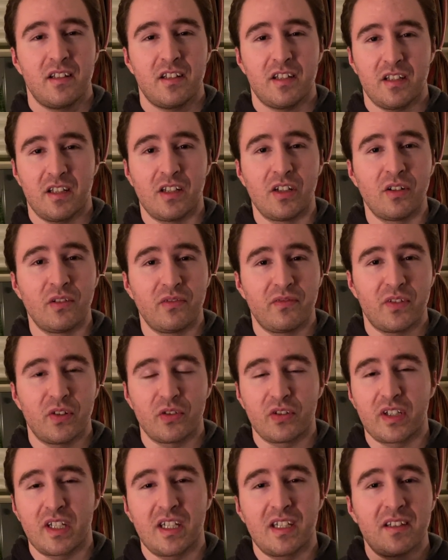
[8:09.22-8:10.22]
if your
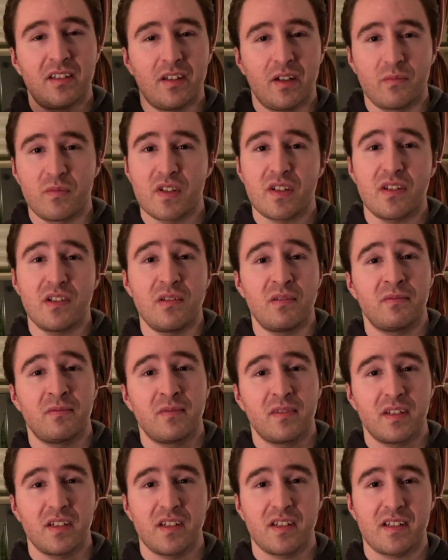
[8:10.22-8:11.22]
kid comes to you
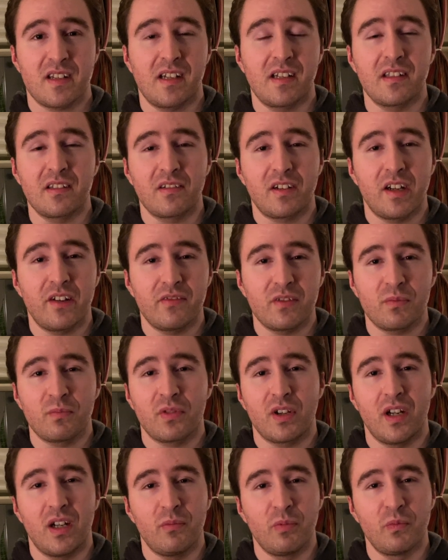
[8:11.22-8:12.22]
saying they're having a
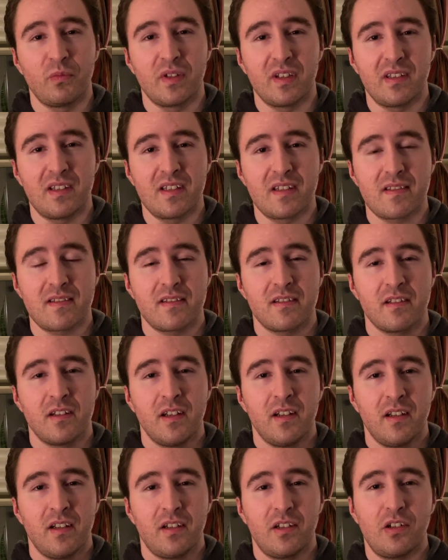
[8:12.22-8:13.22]
problem with this,
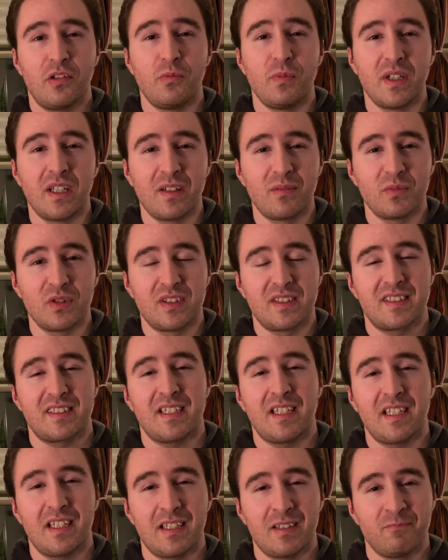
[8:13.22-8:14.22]
you being able to
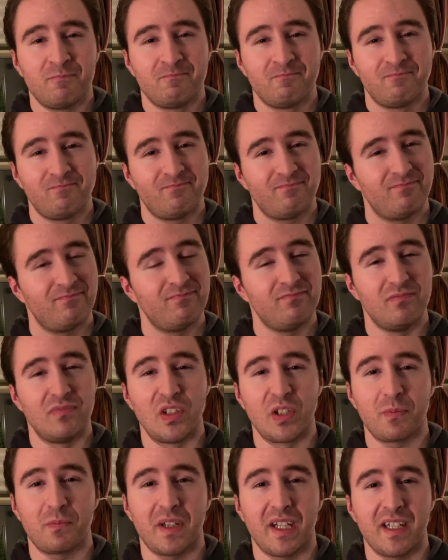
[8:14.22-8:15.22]
say,
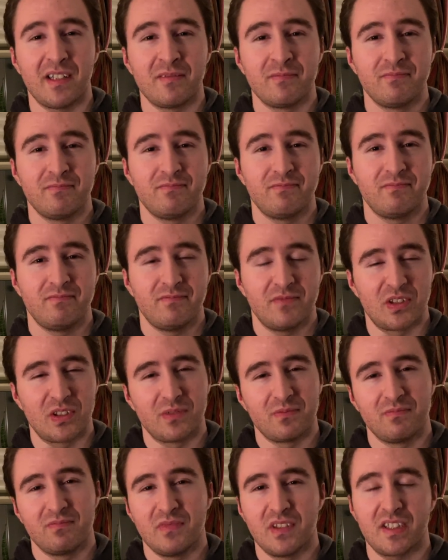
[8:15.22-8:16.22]
look, pal, or
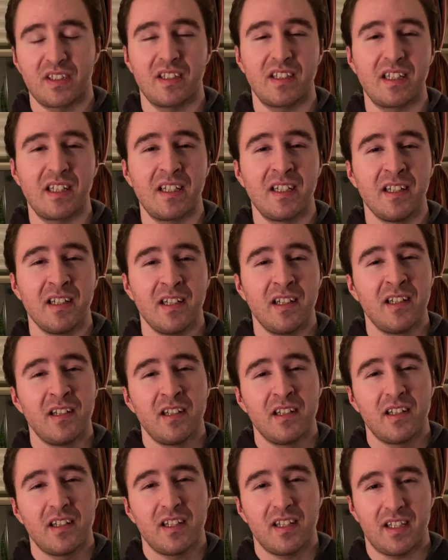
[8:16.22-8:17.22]
look, honey,
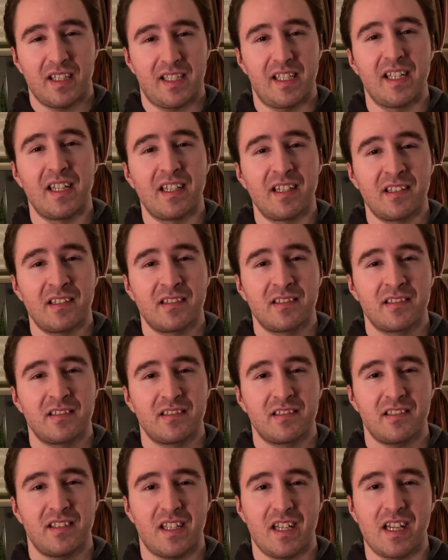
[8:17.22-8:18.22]
I get it,
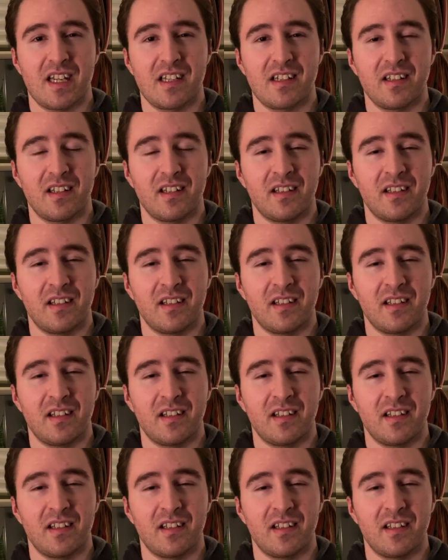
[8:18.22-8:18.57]
and